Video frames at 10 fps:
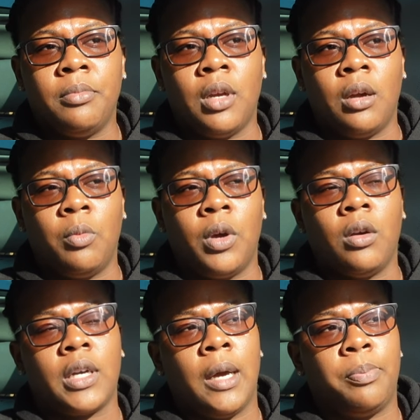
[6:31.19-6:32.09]

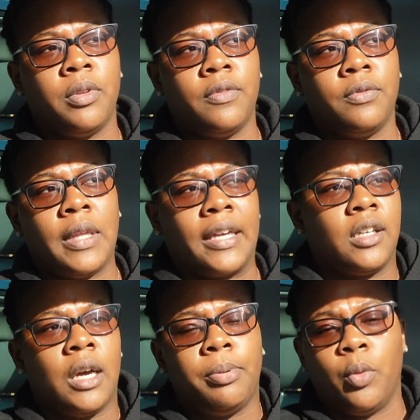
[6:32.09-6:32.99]
couple
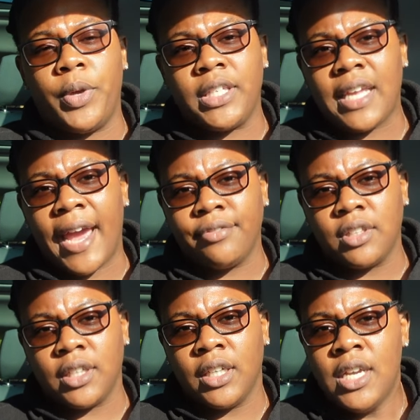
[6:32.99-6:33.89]
of weeks
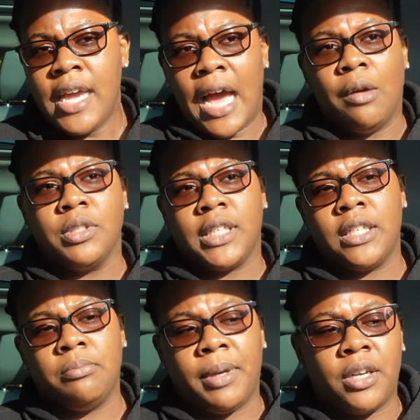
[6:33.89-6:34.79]
after I was
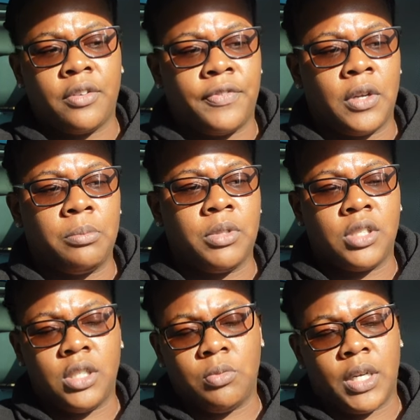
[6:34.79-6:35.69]
getting better from the
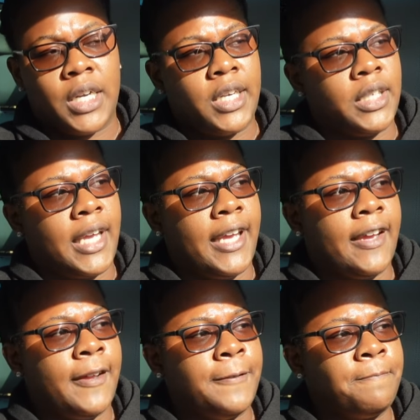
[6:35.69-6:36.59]
C word,
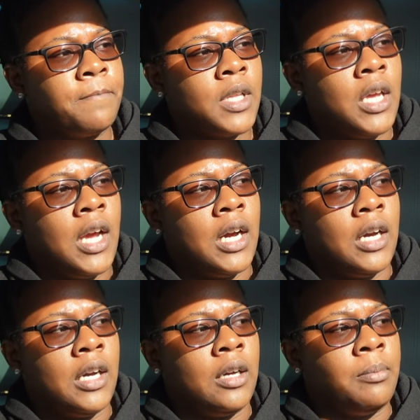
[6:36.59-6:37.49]
and
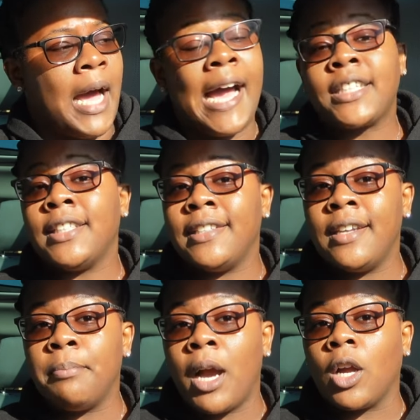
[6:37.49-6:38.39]
I actually
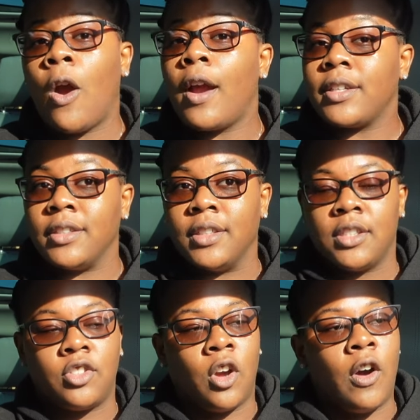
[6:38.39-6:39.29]
did my garden.
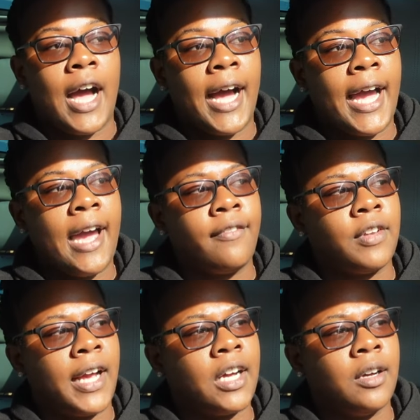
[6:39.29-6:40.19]
So I have
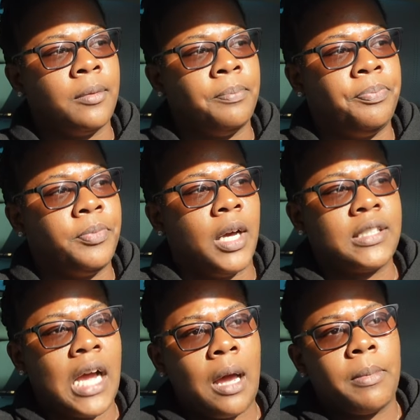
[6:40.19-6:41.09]
like a
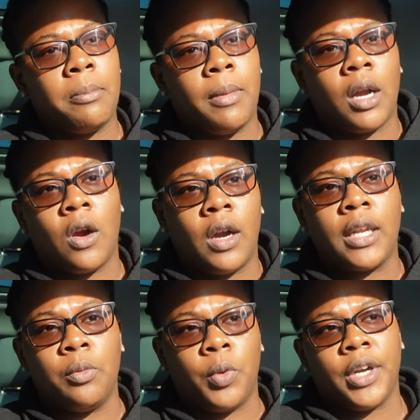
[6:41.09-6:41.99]
time in my
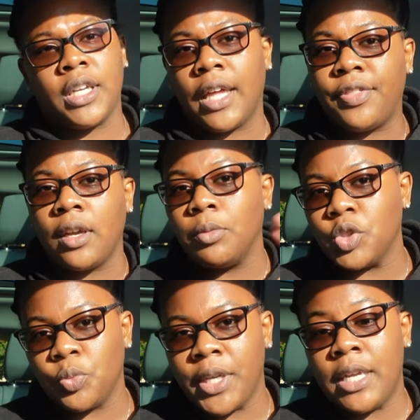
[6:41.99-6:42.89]
garden where nothing
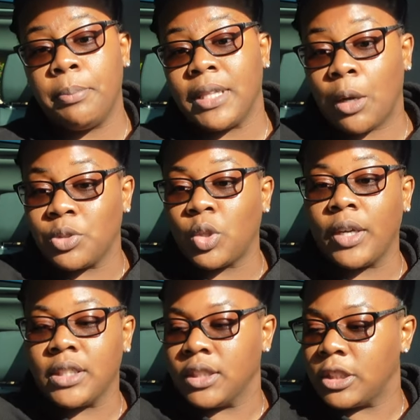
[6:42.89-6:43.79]
was red, but they were
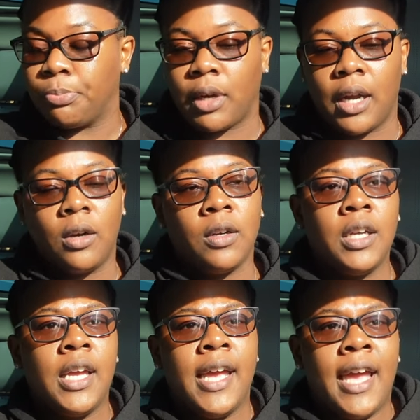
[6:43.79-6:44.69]
starting to sprout.
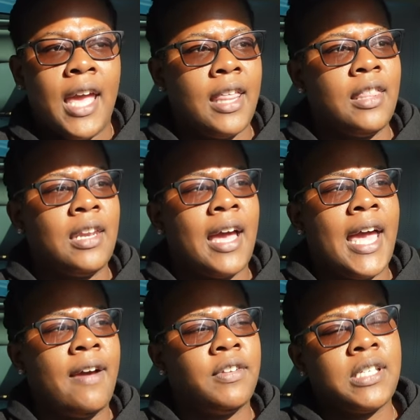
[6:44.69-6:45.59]
And then I
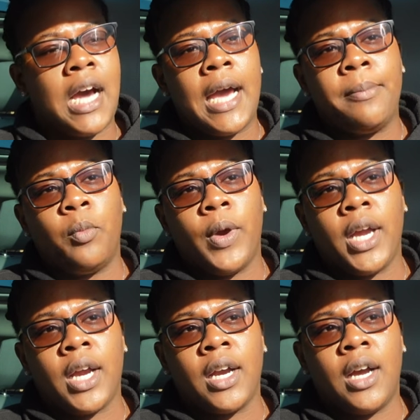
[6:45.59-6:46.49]
have a time
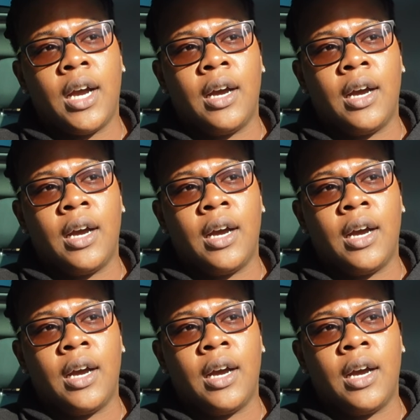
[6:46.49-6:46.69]
where